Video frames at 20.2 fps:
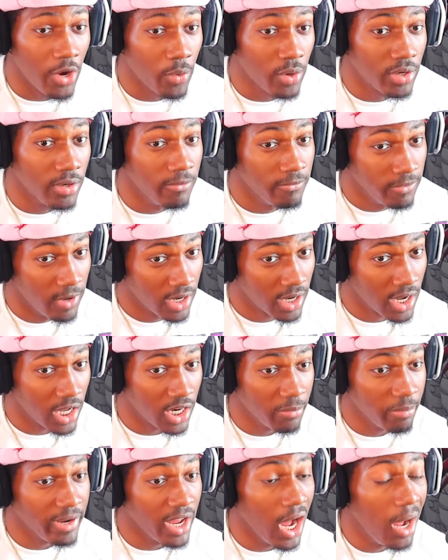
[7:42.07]
the fuck out
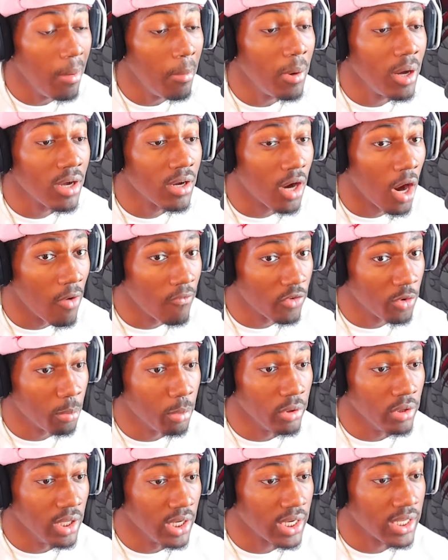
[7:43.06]
of me. I'm
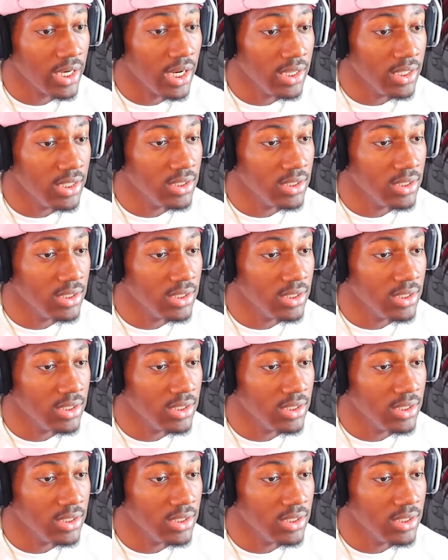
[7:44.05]
uncomfortable looking at this